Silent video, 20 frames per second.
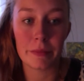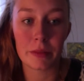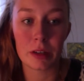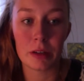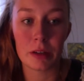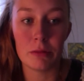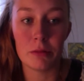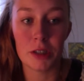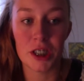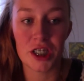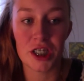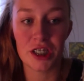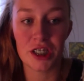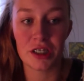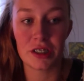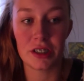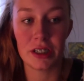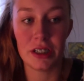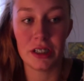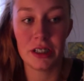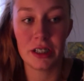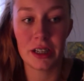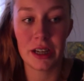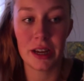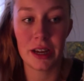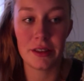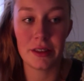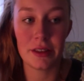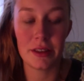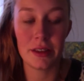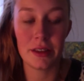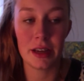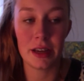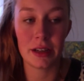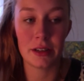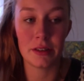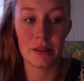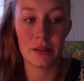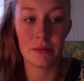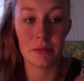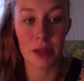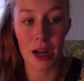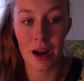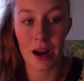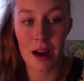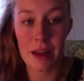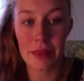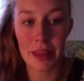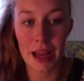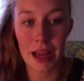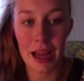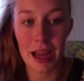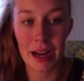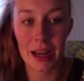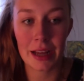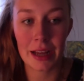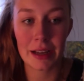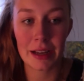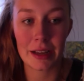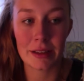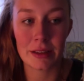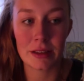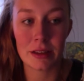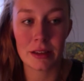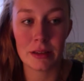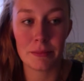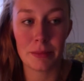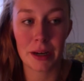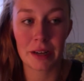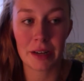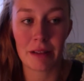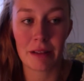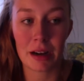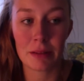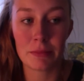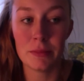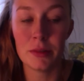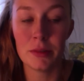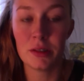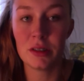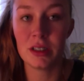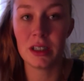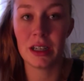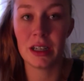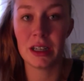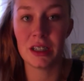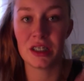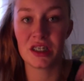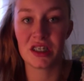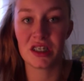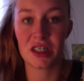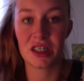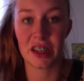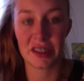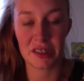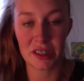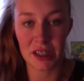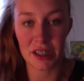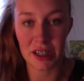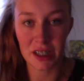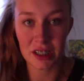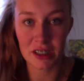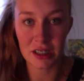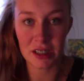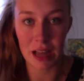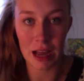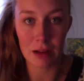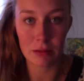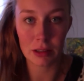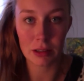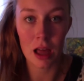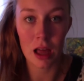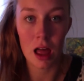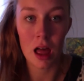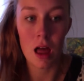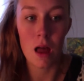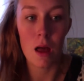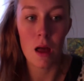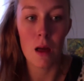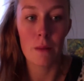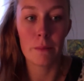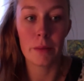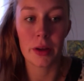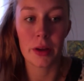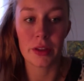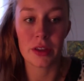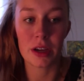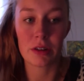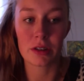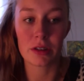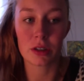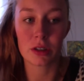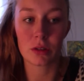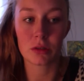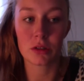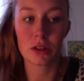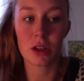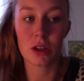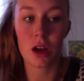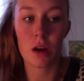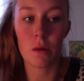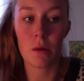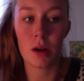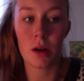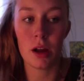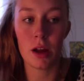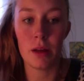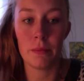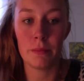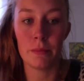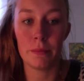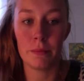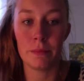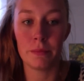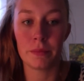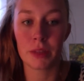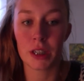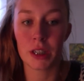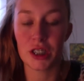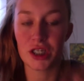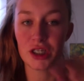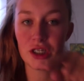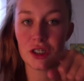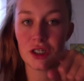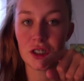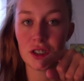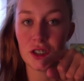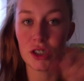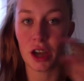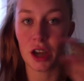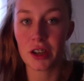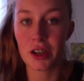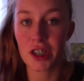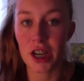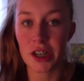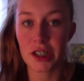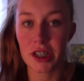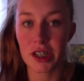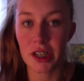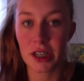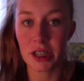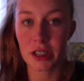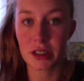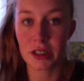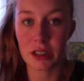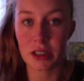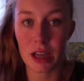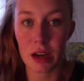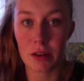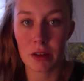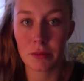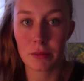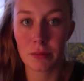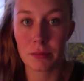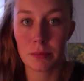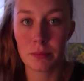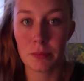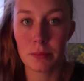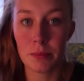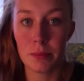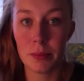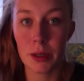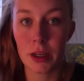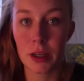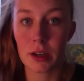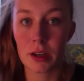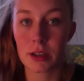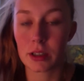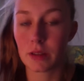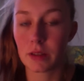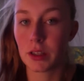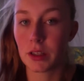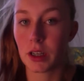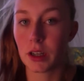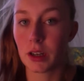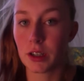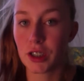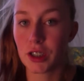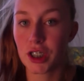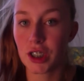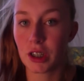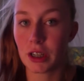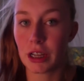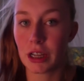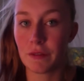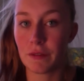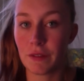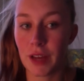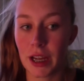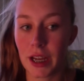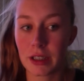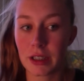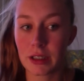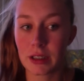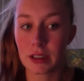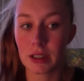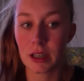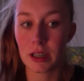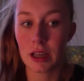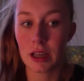which is indicate that we are in the Highland, and the background music it's diegetic sound, but there's also non-diegetic sound because of the gunshot effect